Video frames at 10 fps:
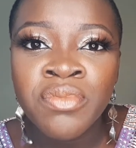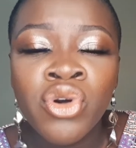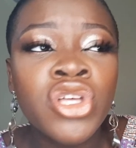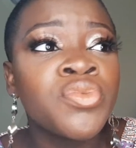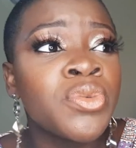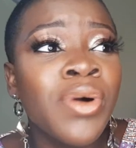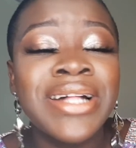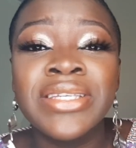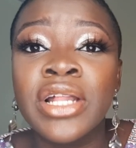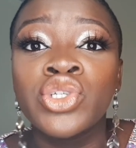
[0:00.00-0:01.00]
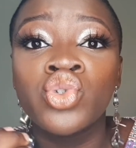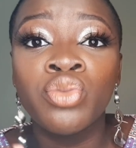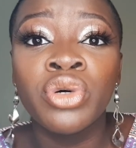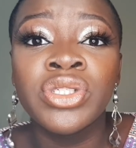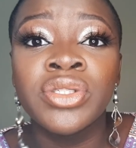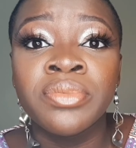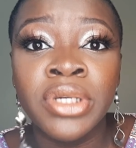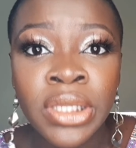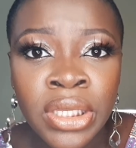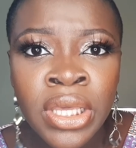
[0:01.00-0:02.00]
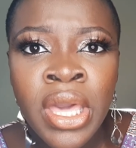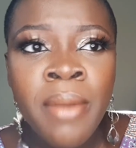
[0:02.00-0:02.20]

because people attach so much to money.